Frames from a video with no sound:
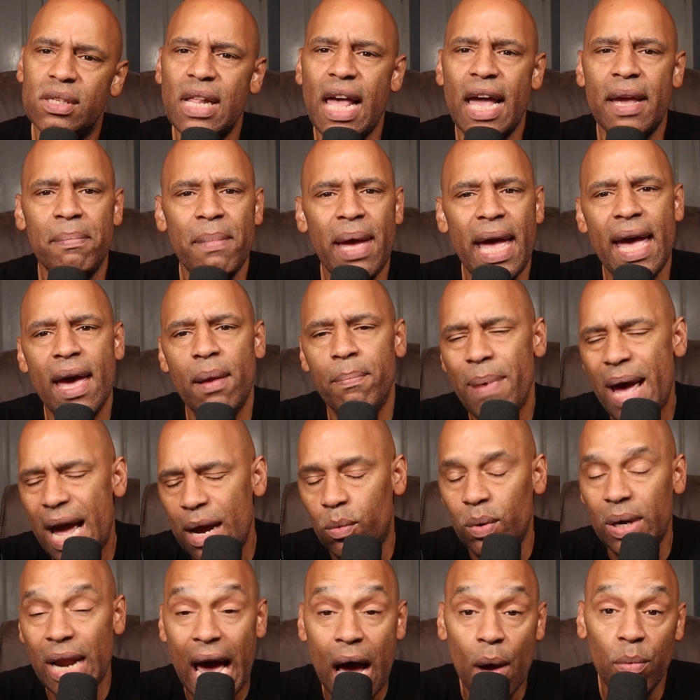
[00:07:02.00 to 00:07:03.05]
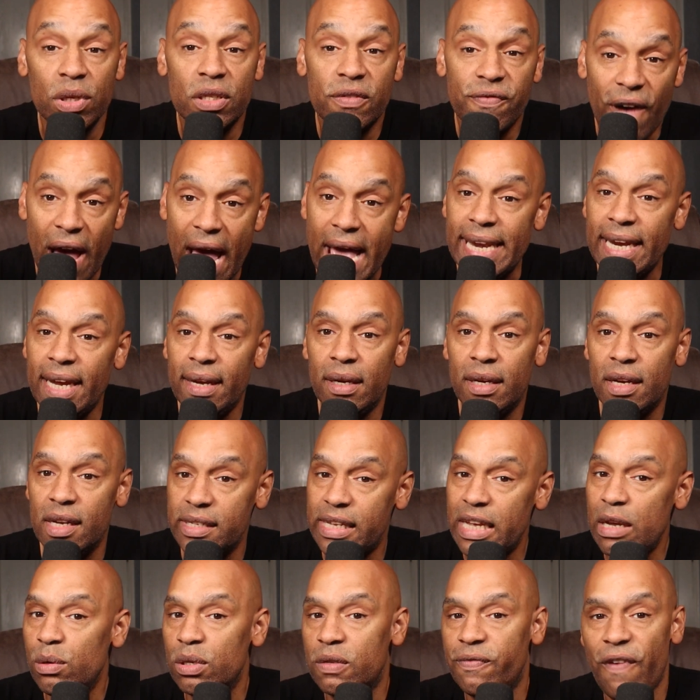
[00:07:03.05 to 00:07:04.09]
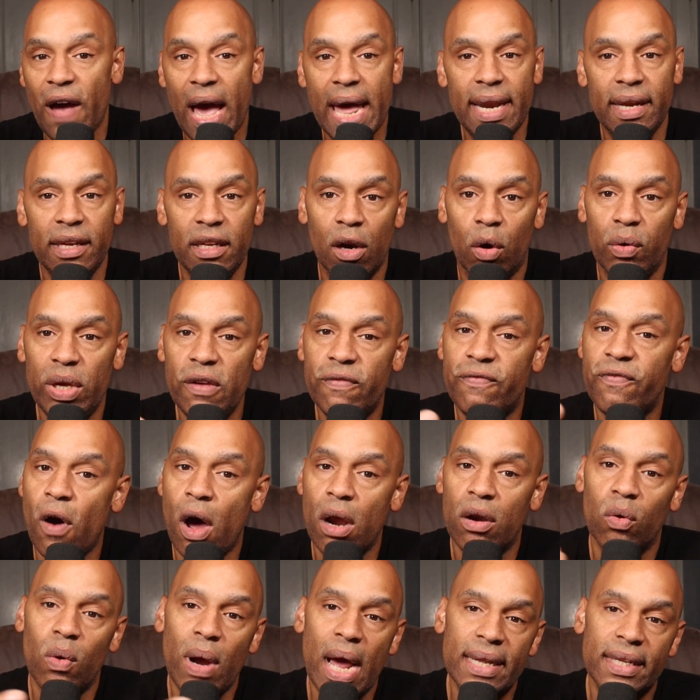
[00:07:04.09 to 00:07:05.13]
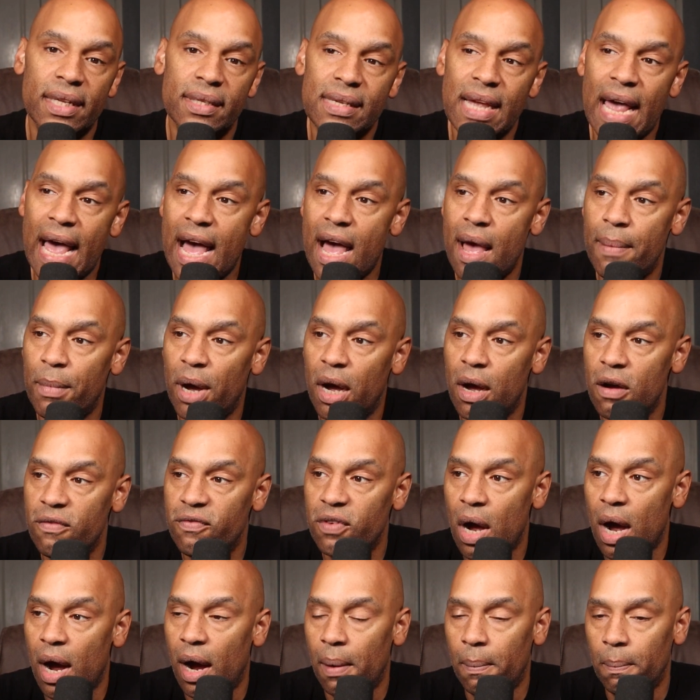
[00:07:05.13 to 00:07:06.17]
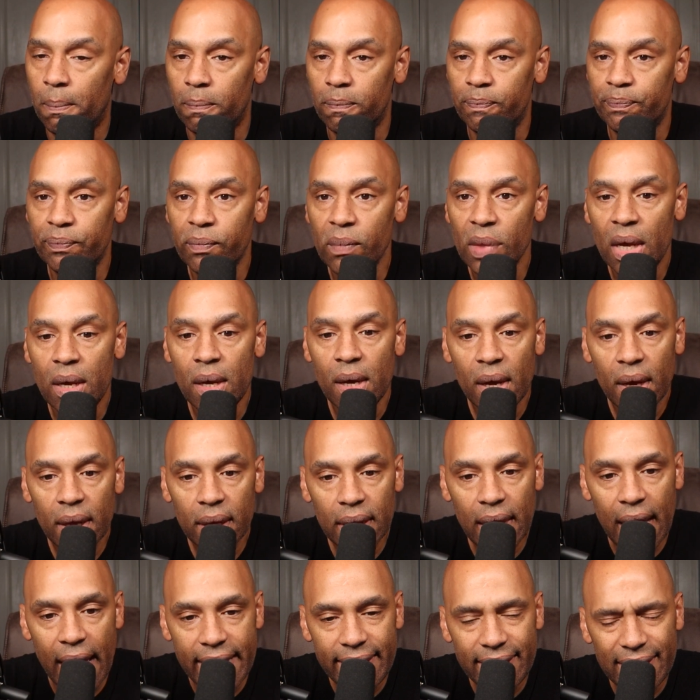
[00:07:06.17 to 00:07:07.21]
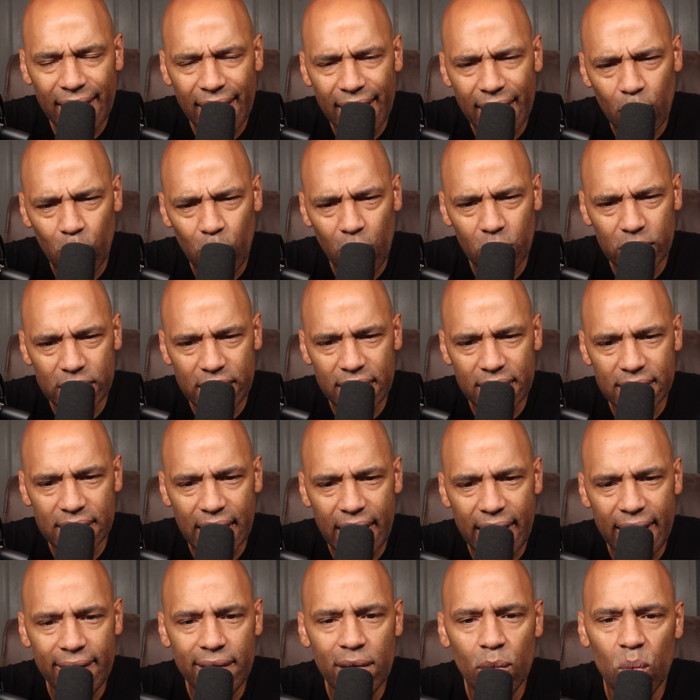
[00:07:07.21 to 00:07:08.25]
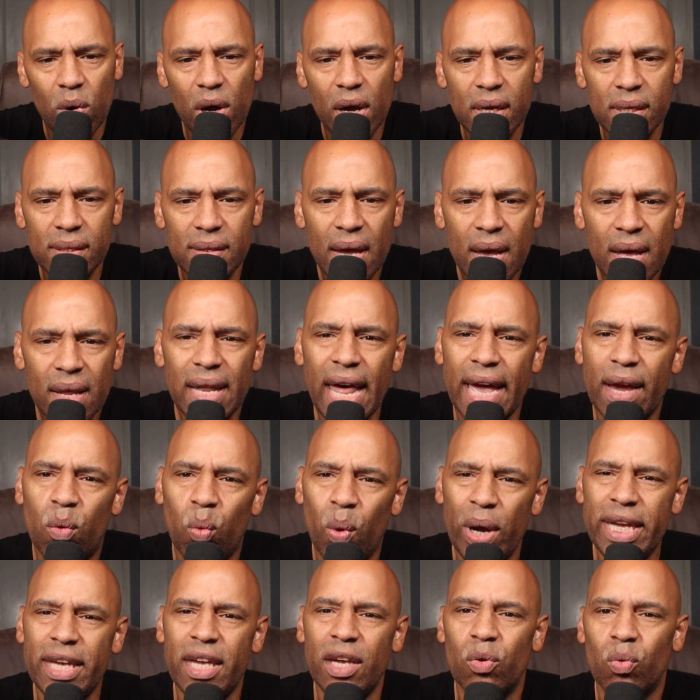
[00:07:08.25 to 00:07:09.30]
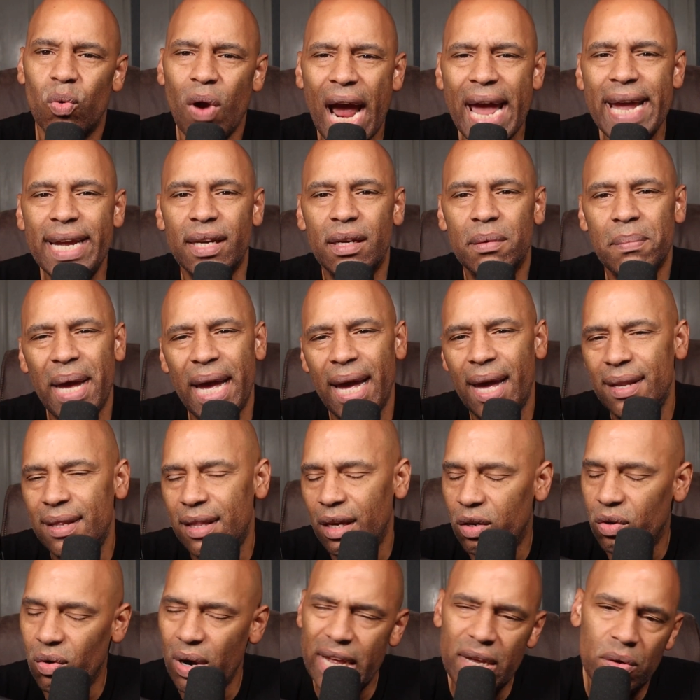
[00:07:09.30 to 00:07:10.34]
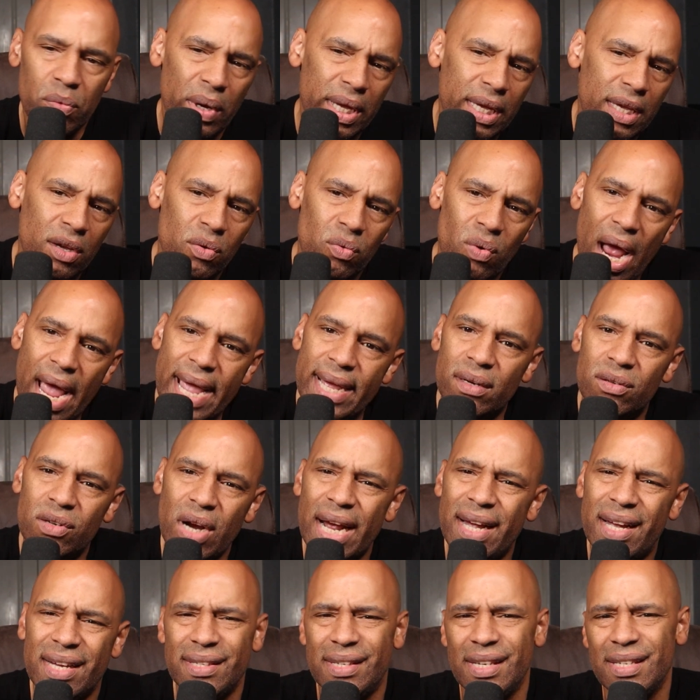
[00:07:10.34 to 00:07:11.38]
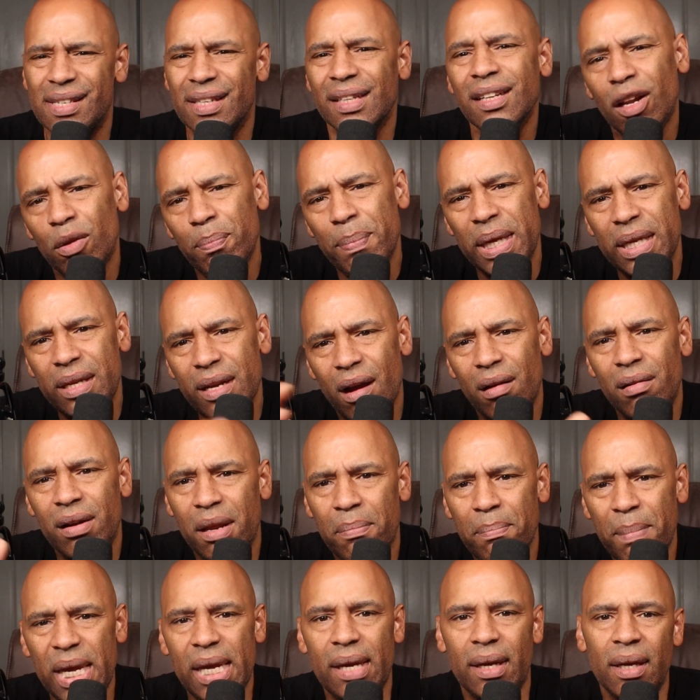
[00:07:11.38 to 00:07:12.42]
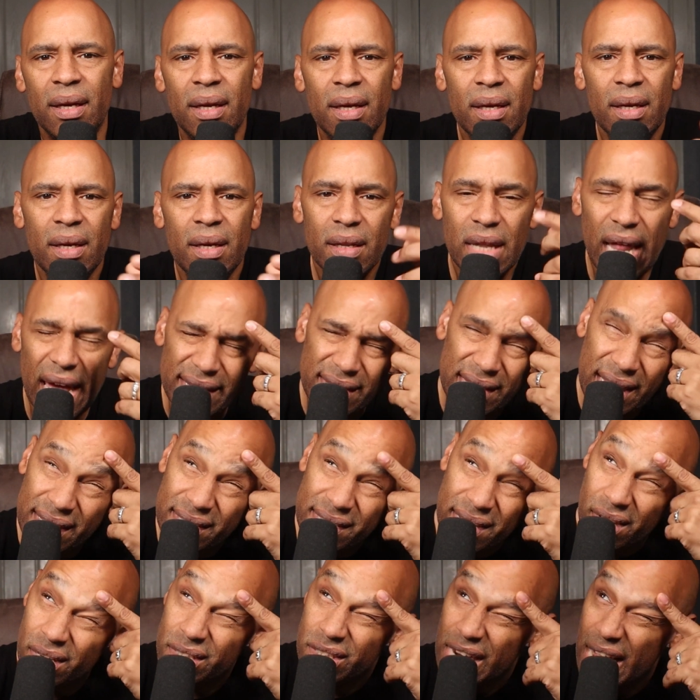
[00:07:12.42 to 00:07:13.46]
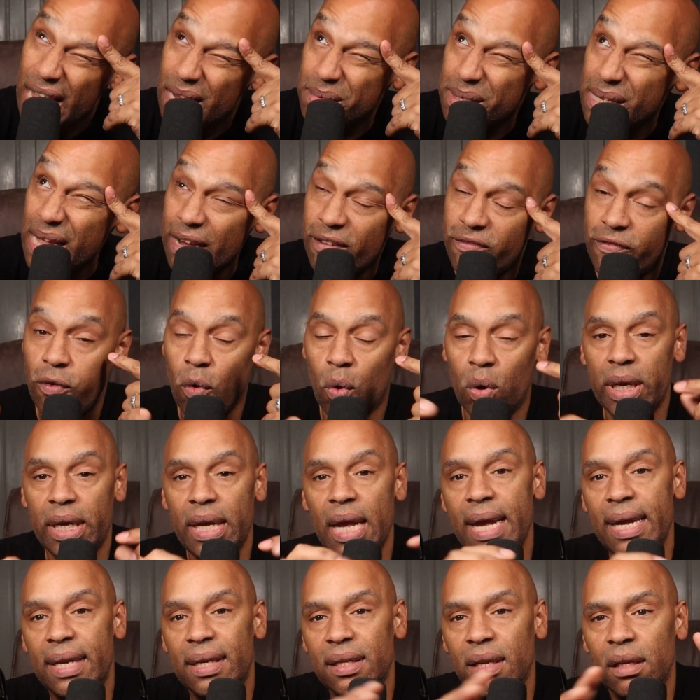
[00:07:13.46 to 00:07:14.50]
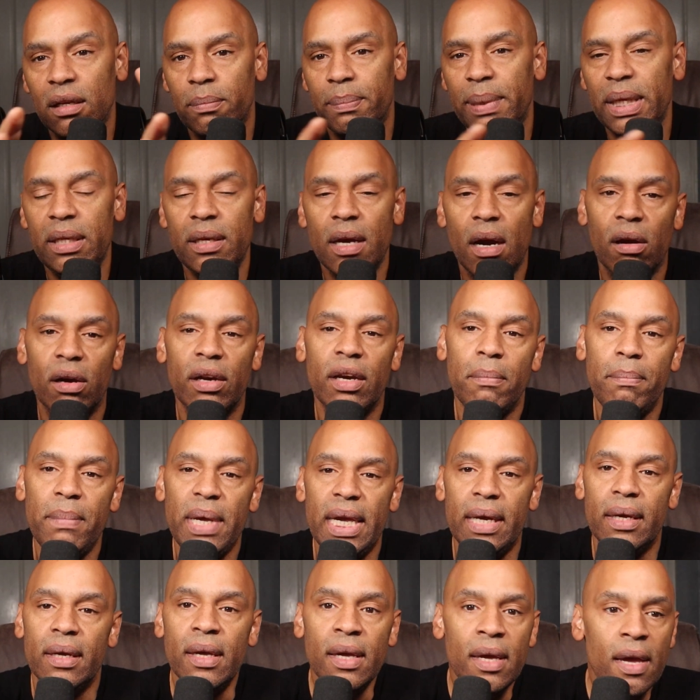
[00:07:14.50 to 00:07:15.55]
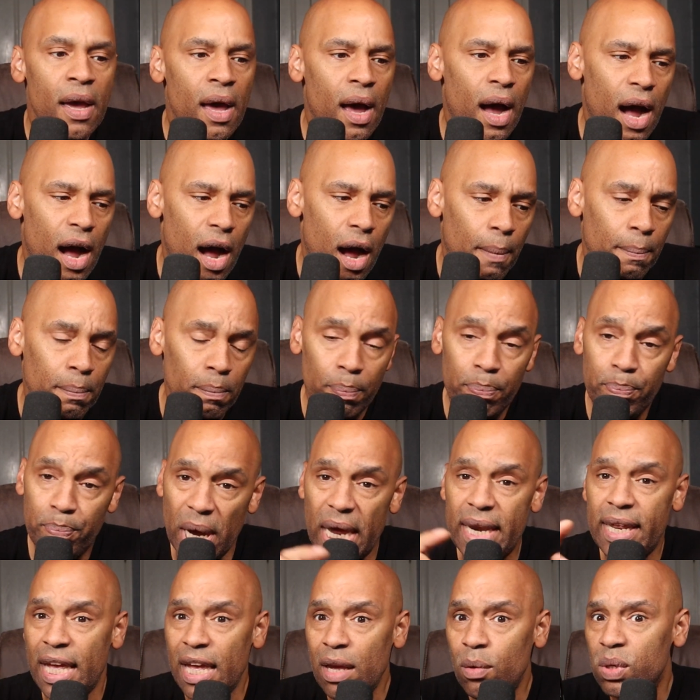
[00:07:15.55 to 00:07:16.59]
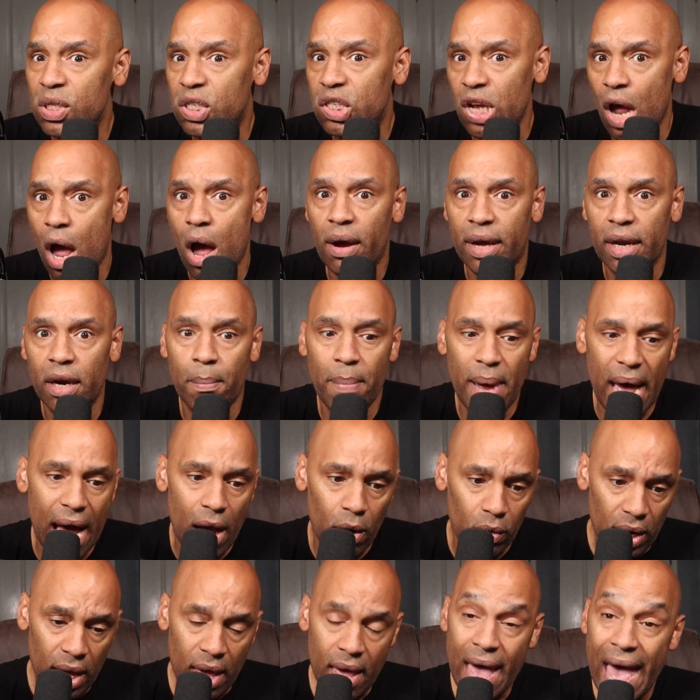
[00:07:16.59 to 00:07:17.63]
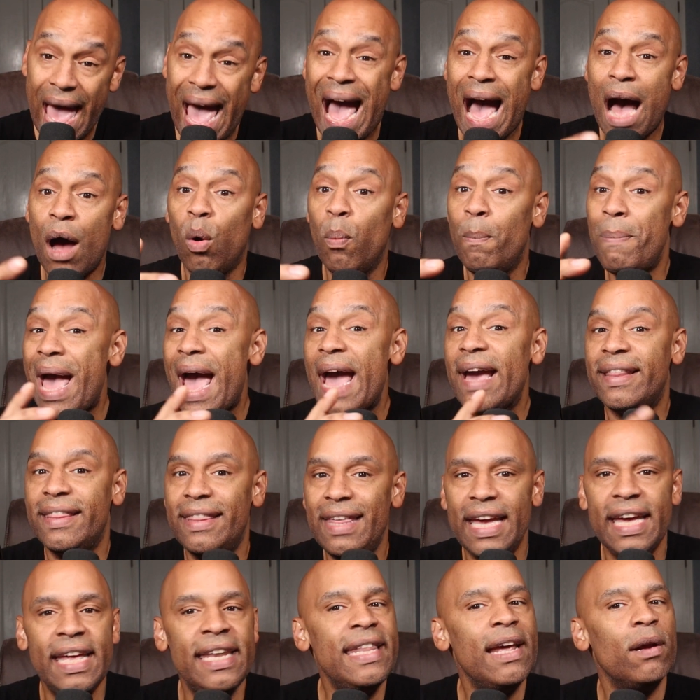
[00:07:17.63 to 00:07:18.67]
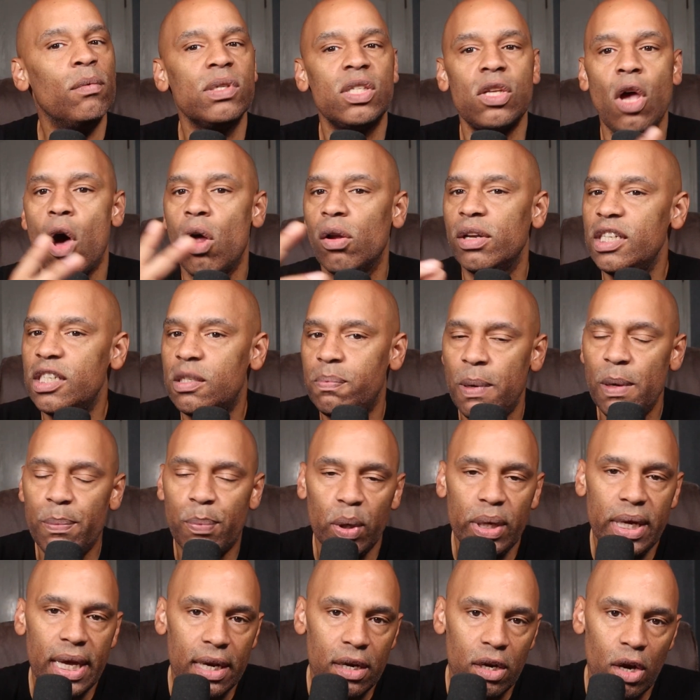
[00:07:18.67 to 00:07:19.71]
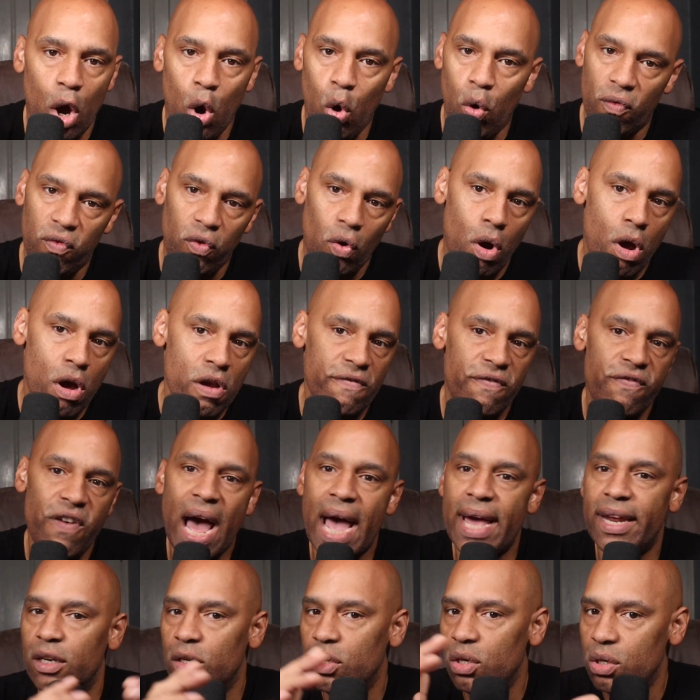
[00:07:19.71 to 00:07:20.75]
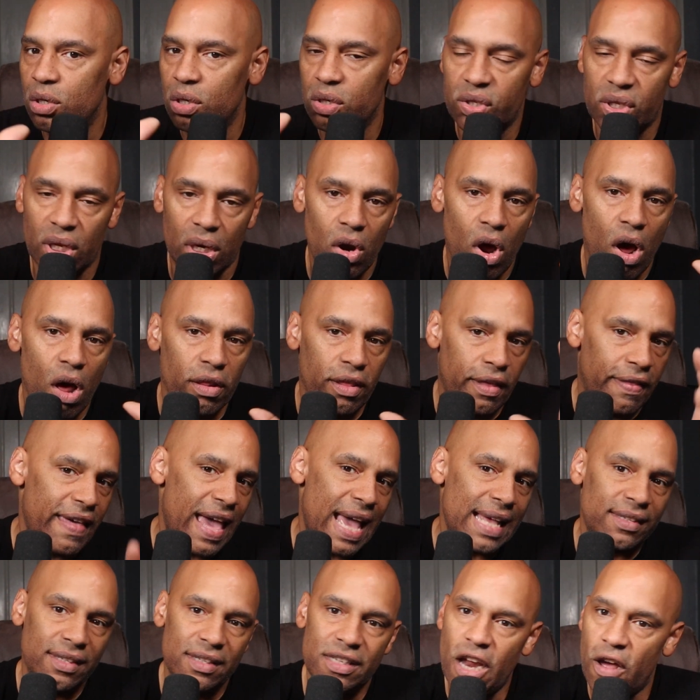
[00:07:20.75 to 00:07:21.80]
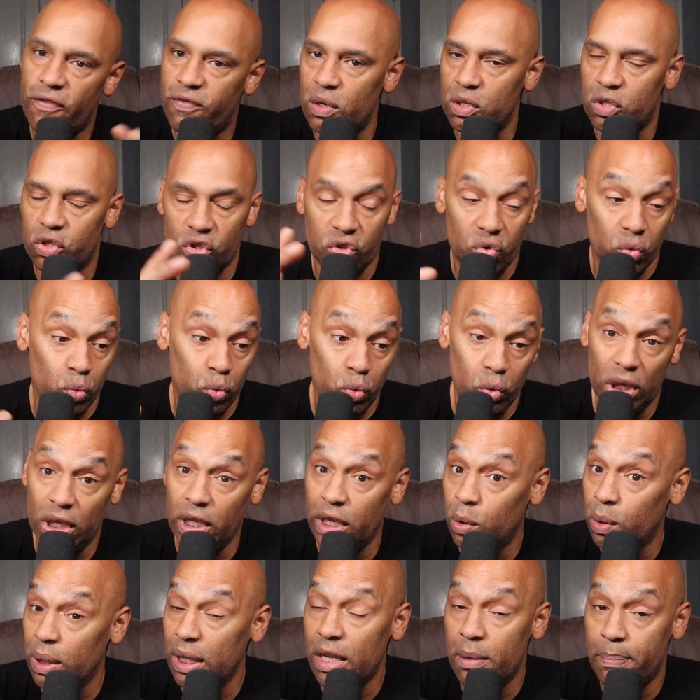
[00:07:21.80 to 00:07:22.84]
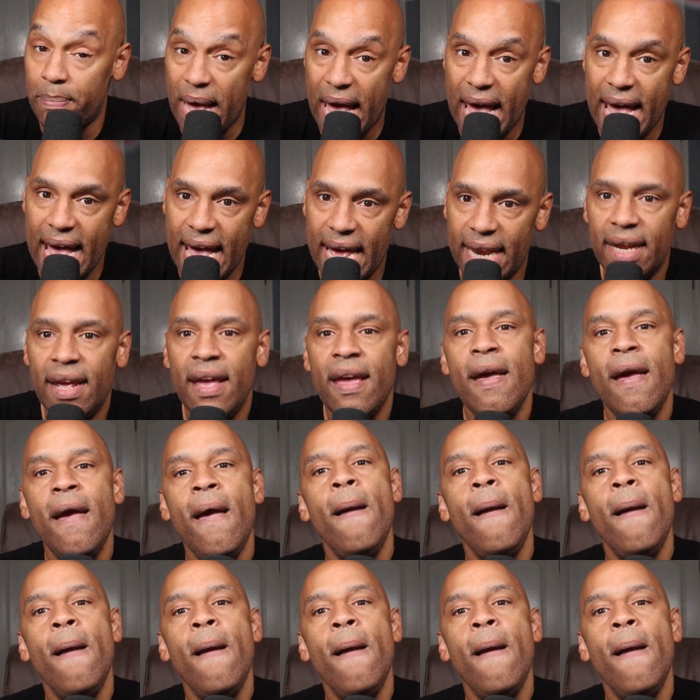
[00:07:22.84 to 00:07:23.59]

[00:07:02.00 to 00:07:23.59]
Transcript: was like, man, back when I was fighting, because he was fighting, you know, he fought around the time of, um, like, God, what was he saying it was? Like Winky Wright, man, the great Winky Wright, right? Because he's a little bit younger than me. Like, I think Derrick James is like forty-eight, a little bit younger than me. Um, but he was talking about how back then there was all these people getting over on fighters and all of that stuff. It was just really, really bad.